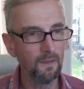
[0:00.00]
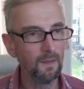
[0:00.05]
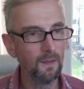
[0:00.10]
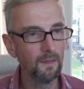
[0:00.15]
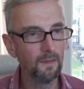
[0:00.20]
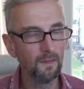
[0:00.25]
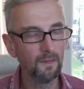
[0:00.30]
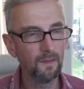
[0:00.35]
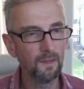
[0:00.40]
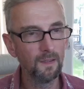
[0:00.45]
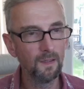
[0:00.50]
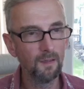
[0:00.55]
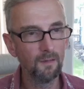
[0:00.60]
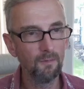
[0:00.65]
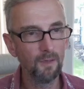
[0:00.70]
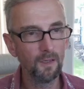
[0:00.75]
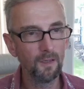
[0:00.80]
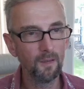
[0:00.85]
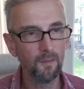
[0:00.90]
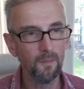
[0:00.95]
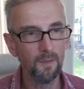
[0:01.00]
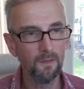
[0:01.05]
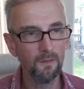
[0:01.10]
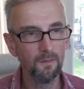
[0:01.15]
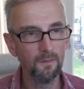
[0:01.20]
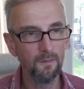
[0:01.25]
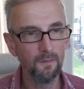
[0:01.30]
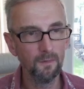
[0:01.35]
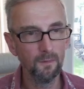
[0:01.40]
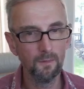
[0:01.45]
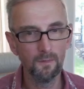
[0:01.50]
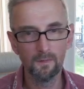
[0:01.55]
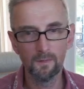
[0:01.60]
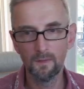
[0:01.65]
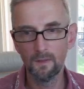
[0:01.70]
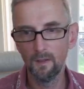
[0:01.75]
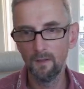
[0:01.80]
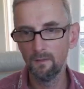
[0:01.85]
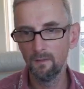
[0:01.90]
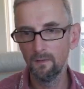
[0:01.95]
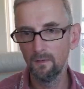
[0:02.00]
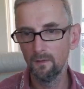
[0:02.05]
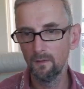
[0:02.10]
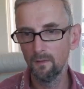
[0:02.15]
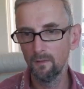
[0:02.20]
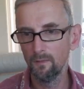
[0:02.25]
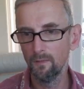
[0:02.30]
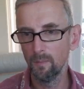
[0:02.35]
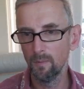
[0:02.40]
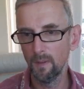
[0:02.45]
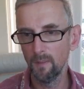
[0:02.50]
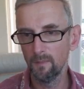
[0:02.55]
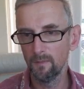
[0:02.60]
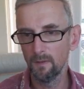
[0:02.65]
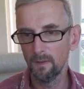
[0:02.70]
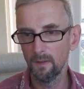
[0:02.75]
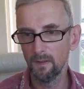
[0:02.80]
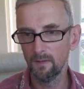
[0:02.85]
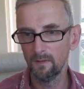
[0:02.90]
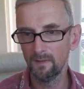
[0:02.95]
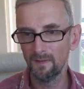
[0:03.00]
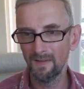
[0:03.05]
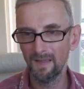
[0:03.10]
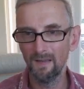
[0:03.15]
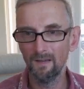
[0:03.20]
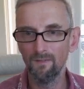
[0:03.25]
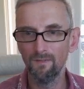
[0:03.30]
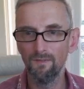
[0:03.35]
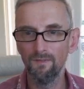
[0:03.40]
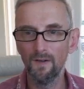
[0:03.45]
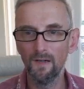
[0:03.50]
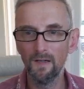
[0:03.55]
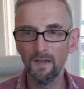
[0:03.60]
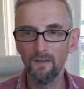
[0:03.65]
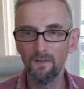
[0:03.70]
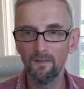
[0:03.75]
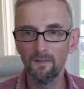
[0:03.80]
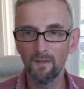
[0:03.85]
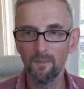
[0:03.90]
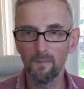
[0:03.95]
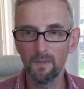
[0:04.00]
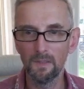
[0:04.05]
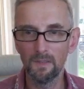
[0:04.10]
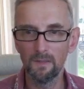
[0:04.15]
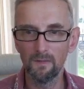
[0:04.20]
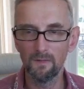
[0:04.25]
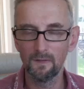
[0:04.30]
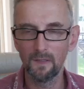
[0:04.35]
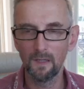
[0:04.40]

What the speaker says: and the thing I recommend you do is go to the full parameter list and find something that's